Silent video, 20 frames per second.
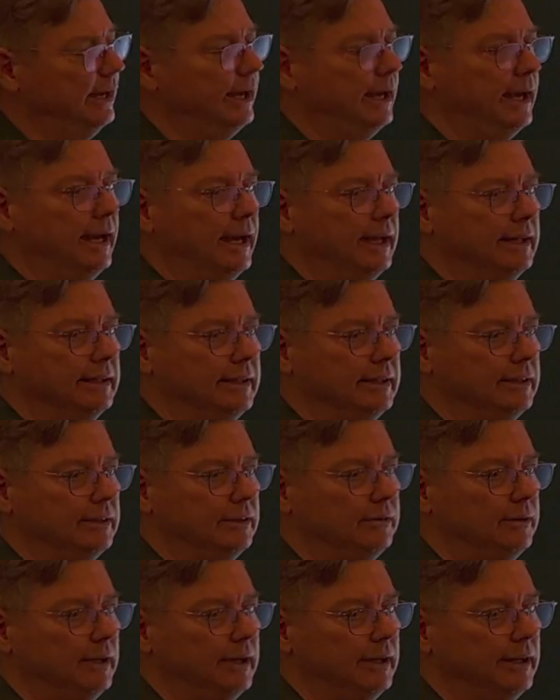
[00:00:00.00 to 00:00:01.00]
And
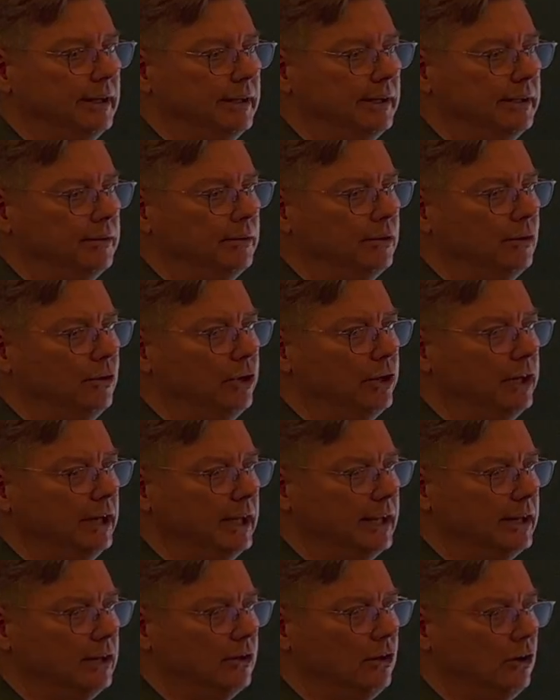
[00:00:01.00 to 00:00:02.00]
uh, looking
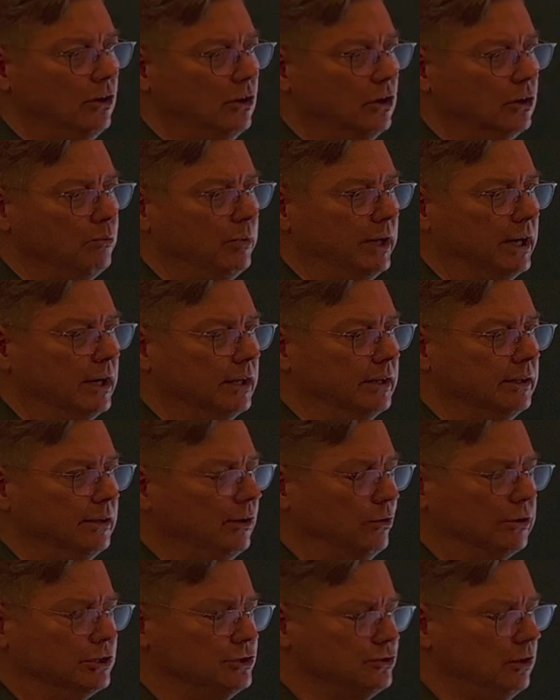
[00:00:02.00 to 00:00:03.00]
at a hardware
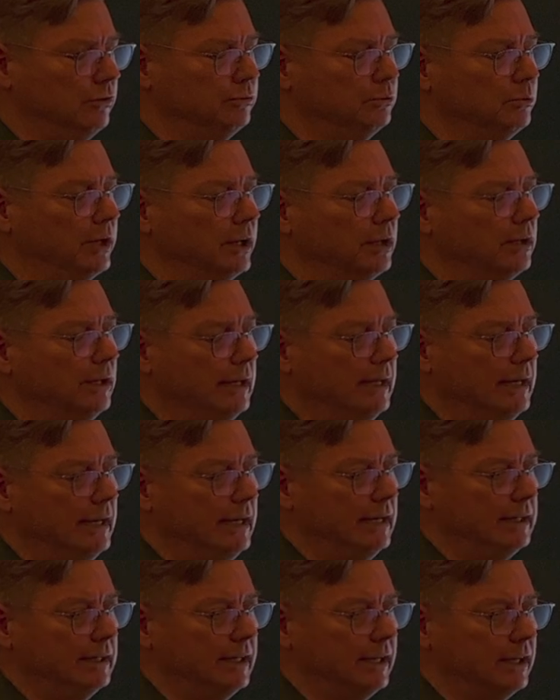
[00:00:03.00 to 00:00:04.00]
or a software
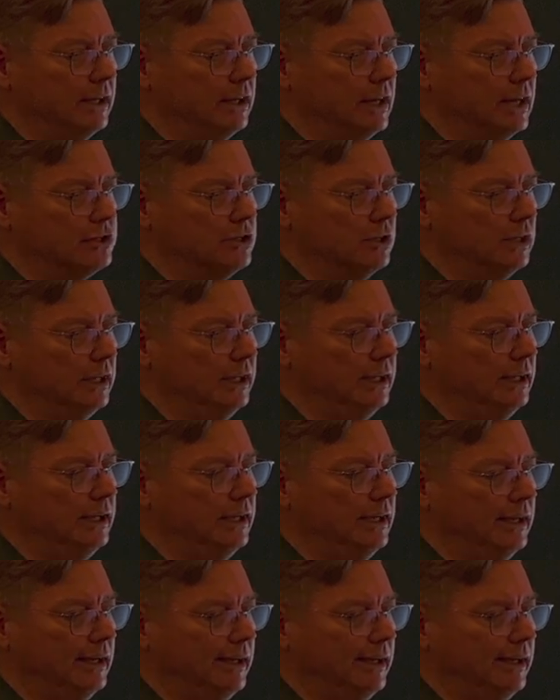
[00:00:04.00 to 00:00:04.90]
that can actually